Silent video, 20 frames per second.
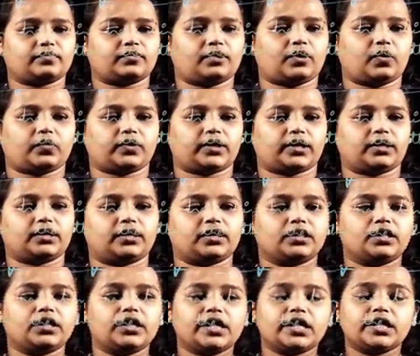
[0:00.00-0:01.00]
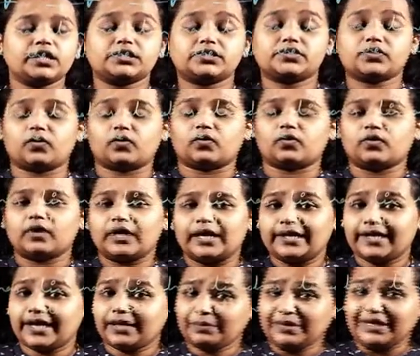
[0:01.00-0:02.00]
Okay. So,
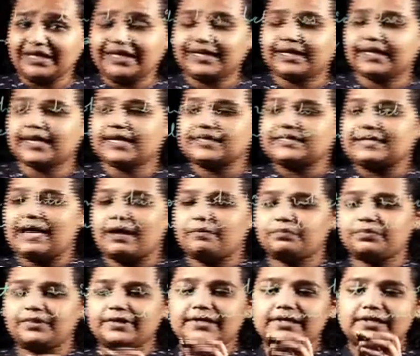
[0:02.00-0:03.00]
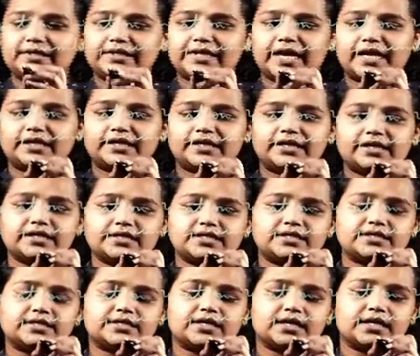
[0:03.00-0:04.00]
let me take an example, that
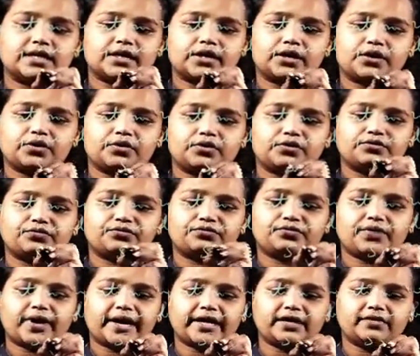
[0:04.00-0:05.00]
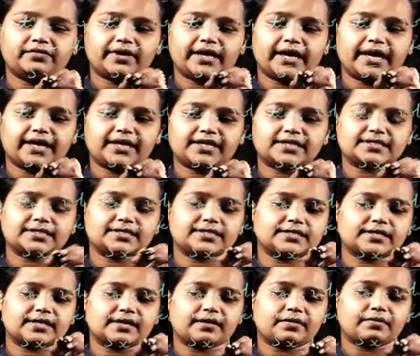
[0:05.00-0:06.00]
is
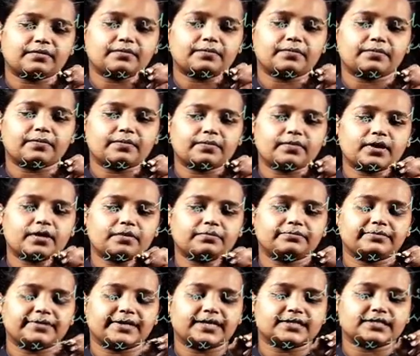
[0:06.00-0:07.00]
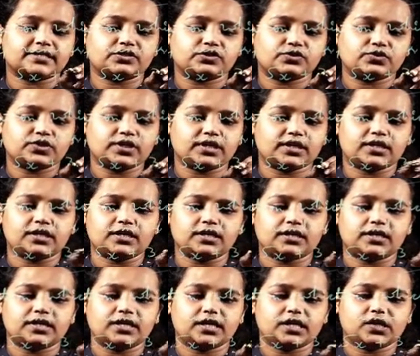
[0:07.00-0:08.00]
5x plus 3
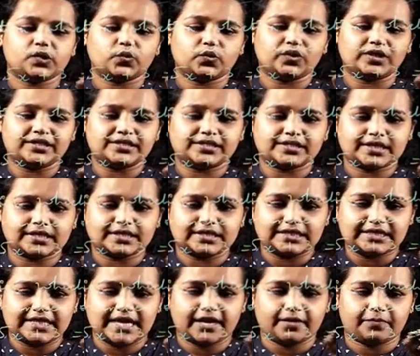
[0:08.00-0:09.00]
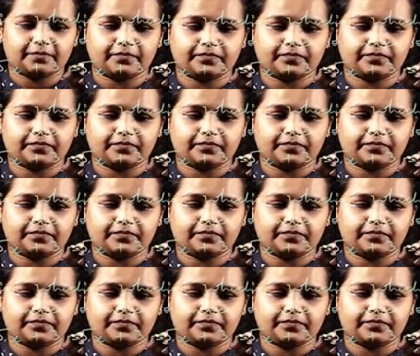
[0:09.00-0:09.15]
equals 10.